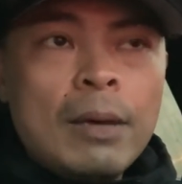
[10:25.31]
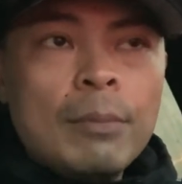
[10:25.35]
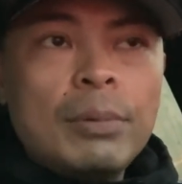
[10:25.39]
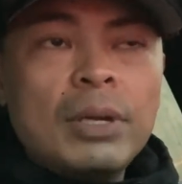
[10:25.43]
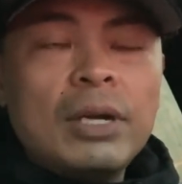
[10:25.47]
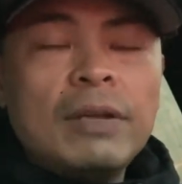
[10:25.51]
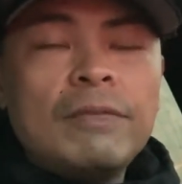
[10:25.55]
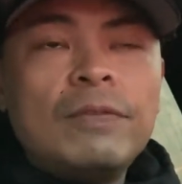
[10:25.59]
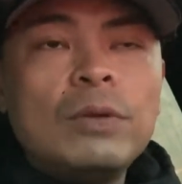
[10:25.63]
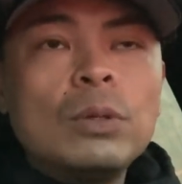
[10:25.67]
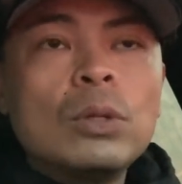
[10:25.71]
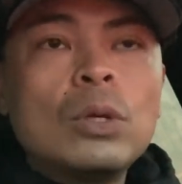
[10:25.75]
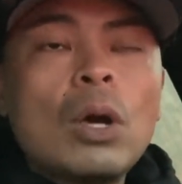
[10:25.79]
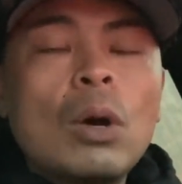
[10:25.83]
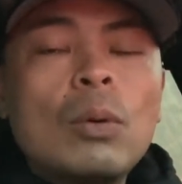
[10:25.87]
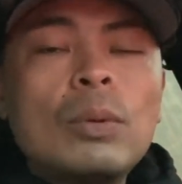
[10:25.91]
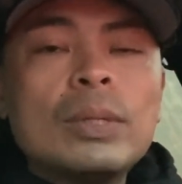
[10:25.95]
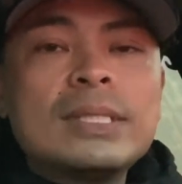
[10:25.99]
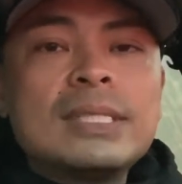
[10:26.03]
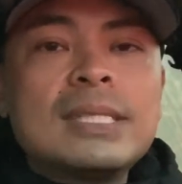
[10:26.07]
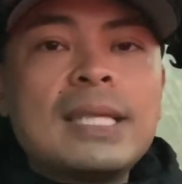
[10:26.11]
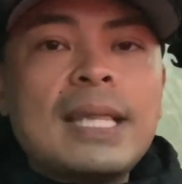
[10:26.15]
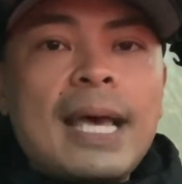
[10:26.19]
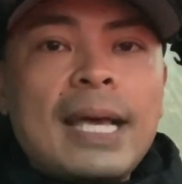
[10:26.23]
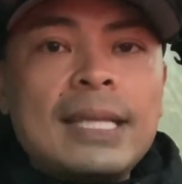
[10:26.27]
But if you go
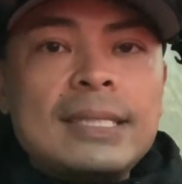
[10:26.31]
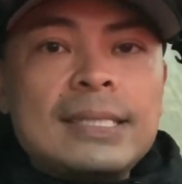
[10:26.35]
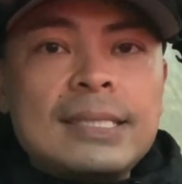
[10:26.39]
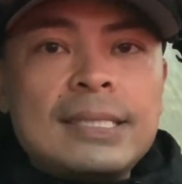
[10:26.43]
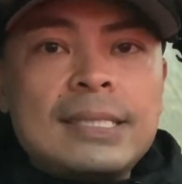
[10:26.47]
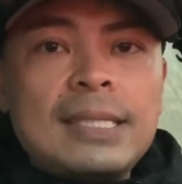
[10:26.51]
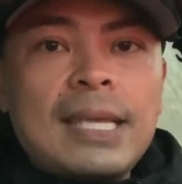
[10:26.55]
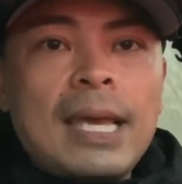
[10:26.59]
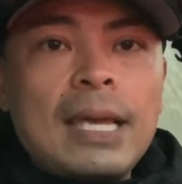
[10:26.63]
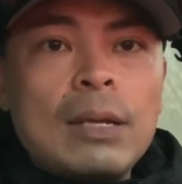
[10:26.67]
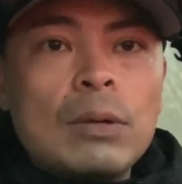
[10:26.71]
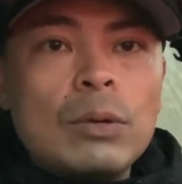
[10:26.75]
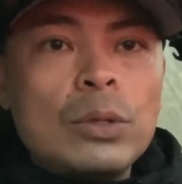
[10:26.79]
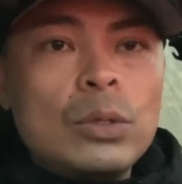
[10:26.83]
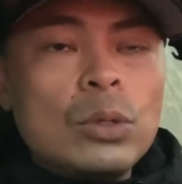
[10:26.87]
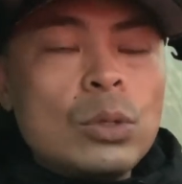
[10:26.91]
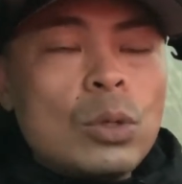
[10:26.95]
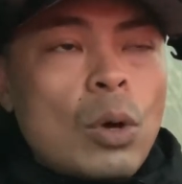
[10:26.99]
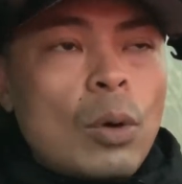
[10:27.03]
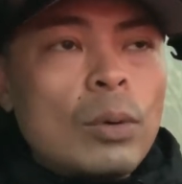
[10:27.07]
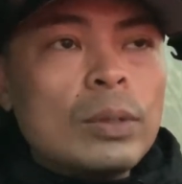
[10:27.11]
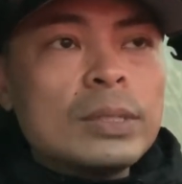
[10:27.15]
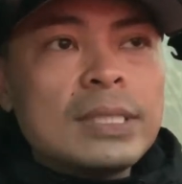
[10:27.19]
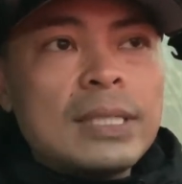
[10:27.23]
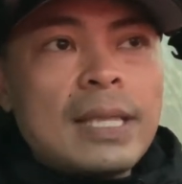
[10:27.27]
into that state, or you
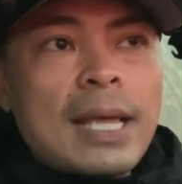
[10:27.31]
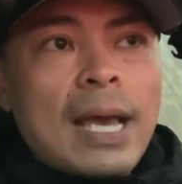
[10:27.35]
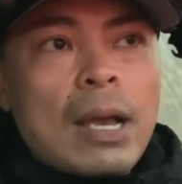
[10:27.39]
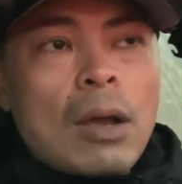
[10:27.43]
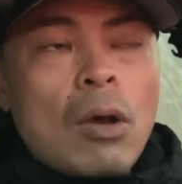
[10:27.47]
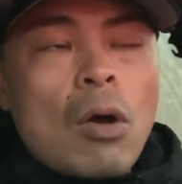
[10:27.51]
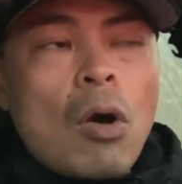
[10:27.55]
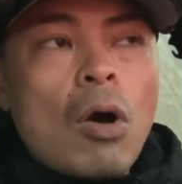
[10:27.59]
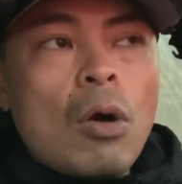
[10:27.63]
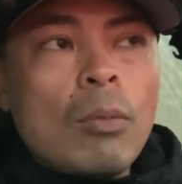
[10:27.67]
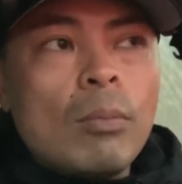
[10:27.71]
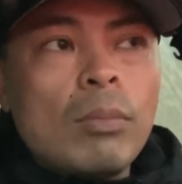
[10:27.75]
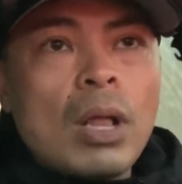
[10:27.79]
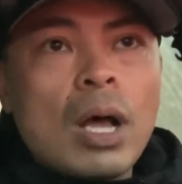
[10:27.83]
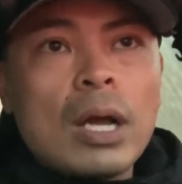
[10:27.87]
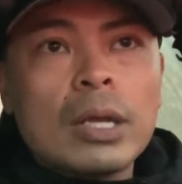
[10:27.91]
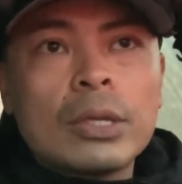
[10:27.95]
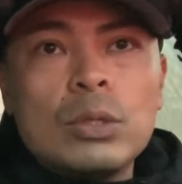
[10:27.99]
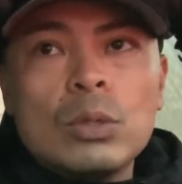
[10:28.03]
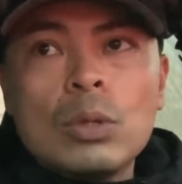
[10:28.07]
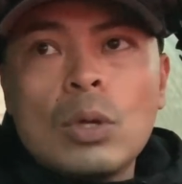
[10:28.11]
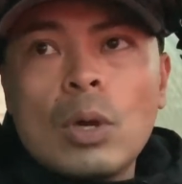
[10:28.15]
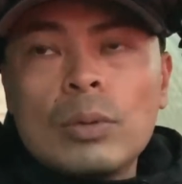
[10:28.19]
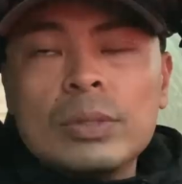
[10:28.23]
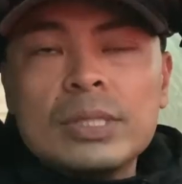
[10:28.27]
go into that call
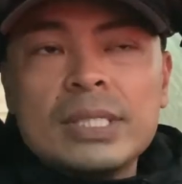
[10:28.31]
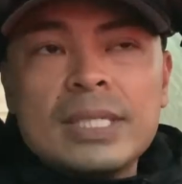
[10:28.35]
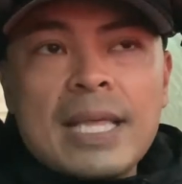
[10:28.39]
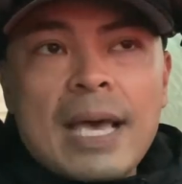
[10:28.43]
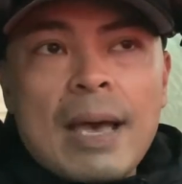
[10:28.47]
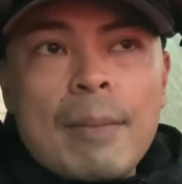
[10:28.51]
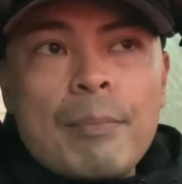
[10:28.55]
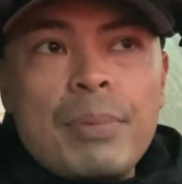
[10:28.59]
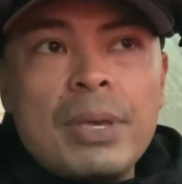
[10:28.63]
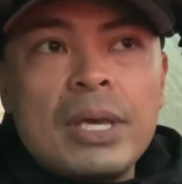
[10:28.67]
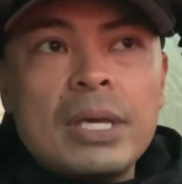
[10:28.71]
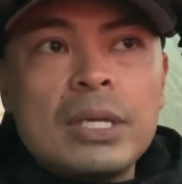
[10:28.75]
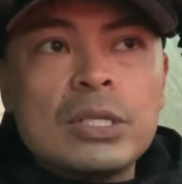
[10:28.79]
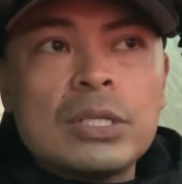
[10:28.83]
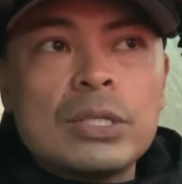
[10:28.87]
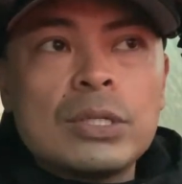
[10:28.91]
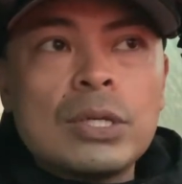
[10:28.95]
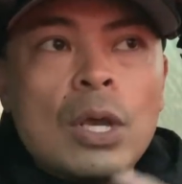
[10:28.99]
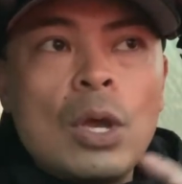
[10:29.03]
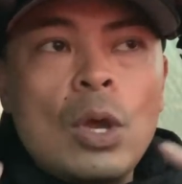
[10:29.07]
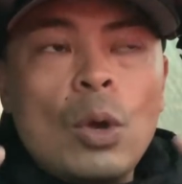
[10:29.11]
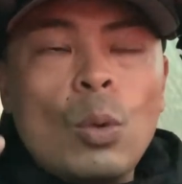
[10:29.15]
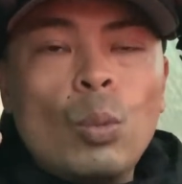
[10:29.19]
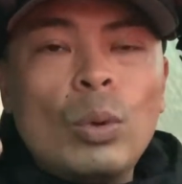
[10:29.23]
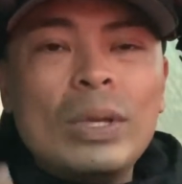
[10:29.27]
block, you go into that pitch
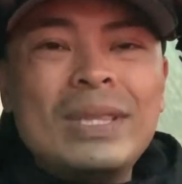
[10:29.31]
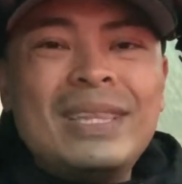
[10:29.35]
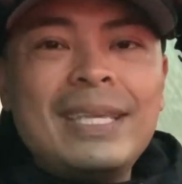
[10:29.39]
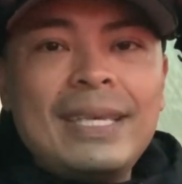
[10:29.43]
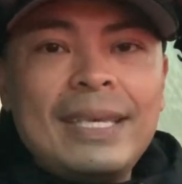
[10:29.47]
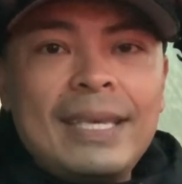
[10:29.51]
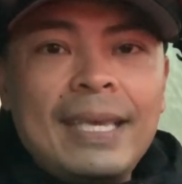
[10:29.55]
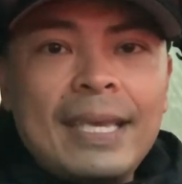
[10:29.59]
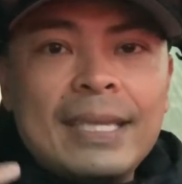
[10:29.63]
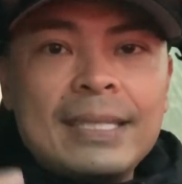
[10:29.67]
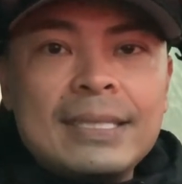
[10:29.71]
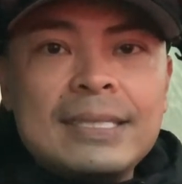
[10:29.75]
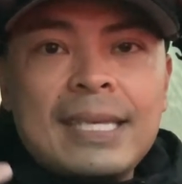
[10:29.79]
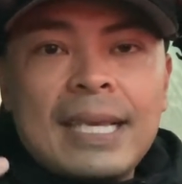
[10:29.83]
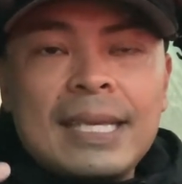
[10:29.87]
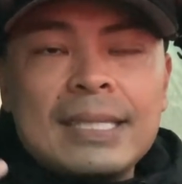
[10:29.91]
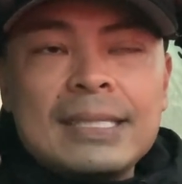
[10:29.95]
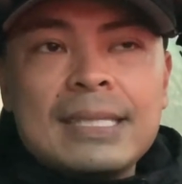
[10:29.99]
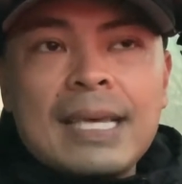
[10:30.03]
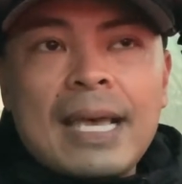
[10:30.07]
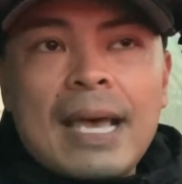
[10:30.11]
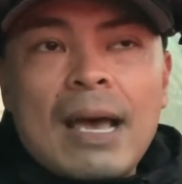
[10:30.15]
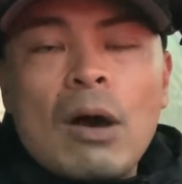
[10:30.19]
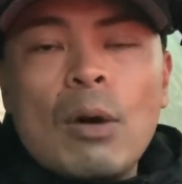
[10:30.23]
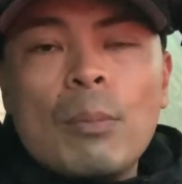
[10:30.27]
with the
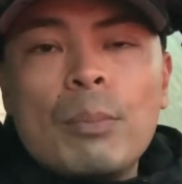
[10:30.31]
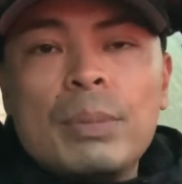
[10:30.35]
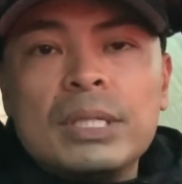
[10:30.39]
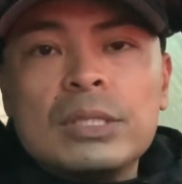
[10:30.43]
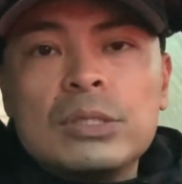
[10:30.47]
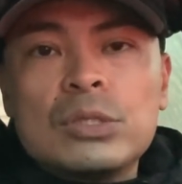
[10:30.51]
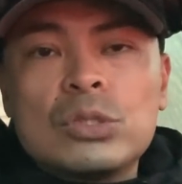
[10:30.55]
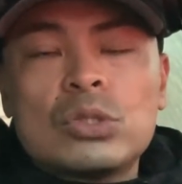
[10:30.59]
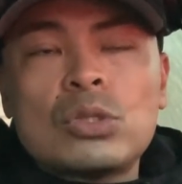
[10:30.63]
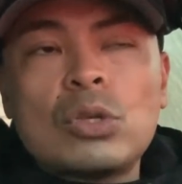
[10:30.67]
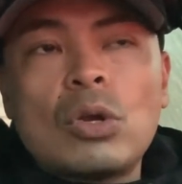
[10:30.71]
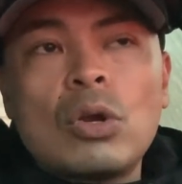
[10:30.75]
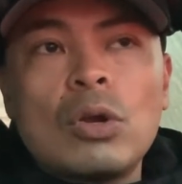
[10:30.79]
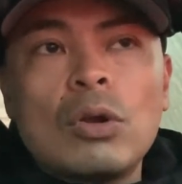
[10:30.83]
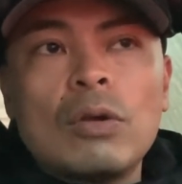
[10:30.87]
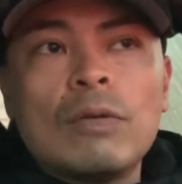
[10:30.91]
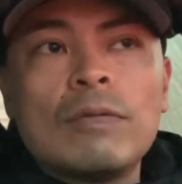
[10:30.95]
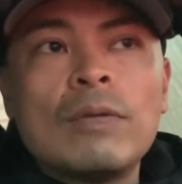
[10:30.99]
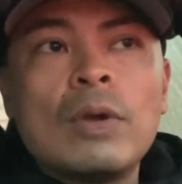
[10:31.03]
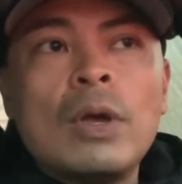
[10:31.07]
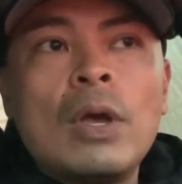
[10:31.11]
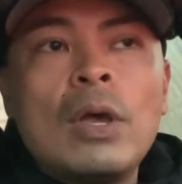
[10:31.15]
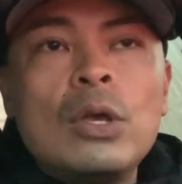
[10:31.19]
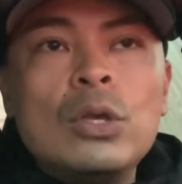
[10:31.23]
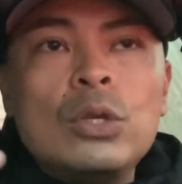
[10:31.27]
intent to help and
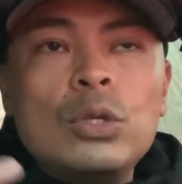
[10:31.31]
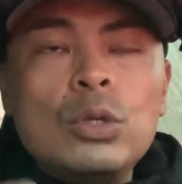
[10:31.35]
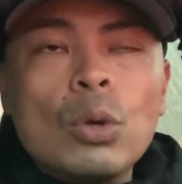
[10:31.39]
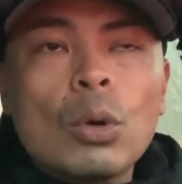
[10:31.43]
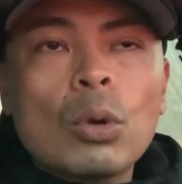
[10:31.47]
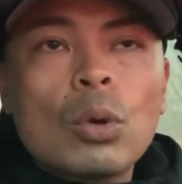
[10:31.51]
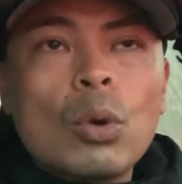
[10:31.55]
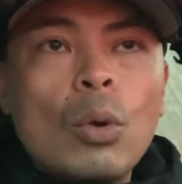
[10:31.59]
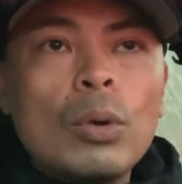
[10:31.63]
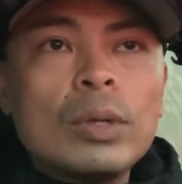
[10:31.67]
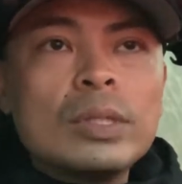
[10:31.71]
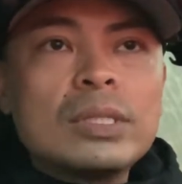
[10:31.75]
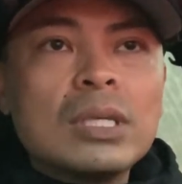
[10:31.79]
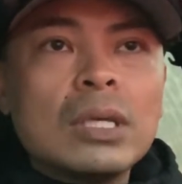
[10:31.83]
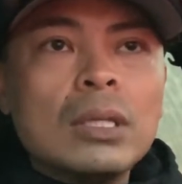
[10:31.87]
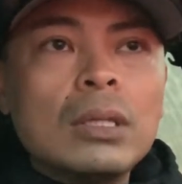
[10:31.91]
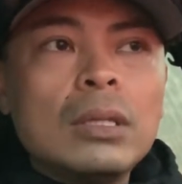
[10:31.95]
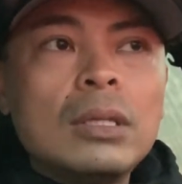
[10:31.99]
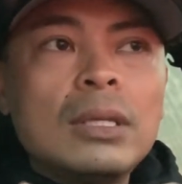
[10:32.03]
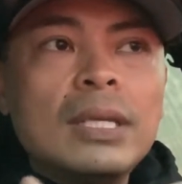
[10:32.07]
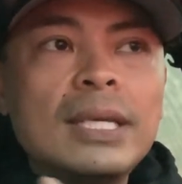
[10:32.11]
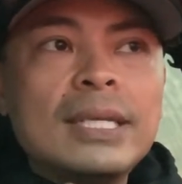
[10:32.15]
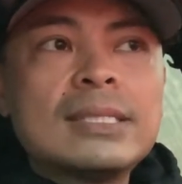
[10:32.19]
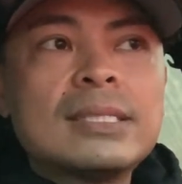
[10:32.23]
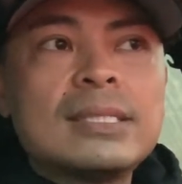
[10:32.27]
serve, you're going to
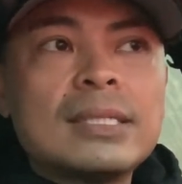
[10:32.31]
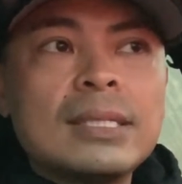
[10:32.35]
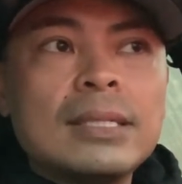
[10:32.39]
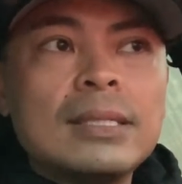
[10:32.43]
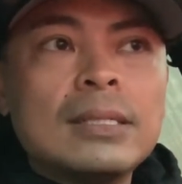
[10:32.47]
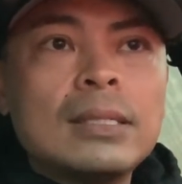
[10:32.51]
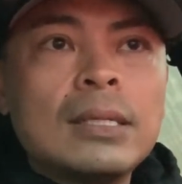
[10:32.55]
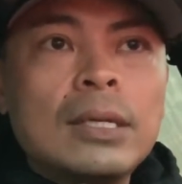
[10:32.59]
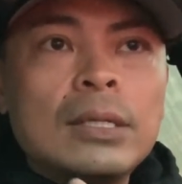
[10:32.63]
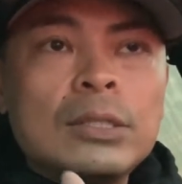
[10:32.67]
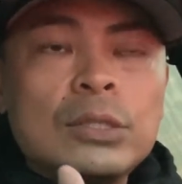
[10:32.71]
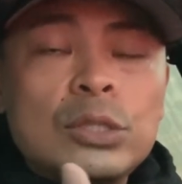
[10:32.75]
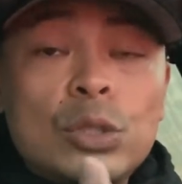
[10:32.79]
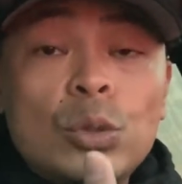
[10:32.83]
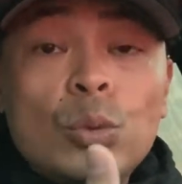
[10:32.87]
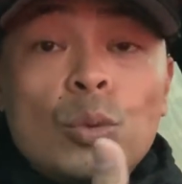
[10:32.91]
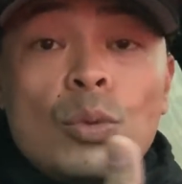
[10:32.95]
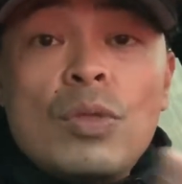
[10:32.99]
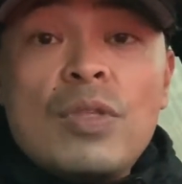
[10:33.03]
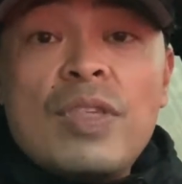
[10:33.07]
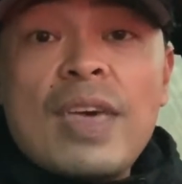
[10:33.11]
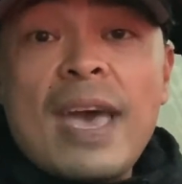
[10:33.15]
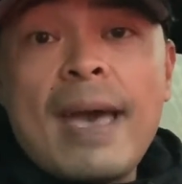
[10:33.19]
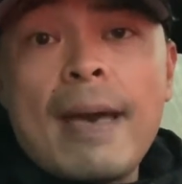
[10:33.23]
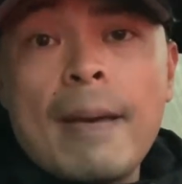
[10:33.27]
listen to
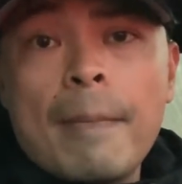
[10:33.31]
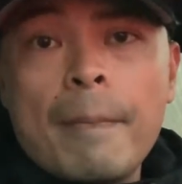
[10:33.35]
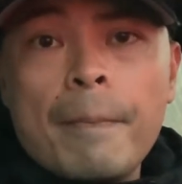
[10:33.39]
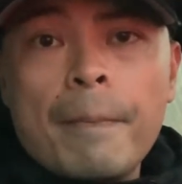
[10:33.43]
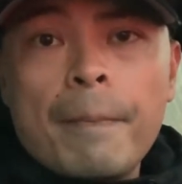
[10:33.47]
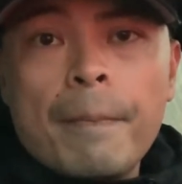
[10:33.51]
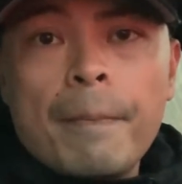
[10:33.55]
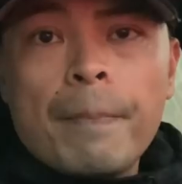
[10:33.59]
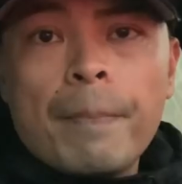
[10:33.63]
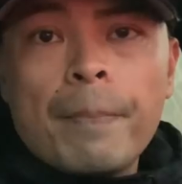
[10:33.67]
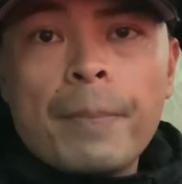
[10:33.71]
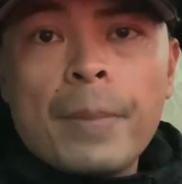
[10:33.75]
them.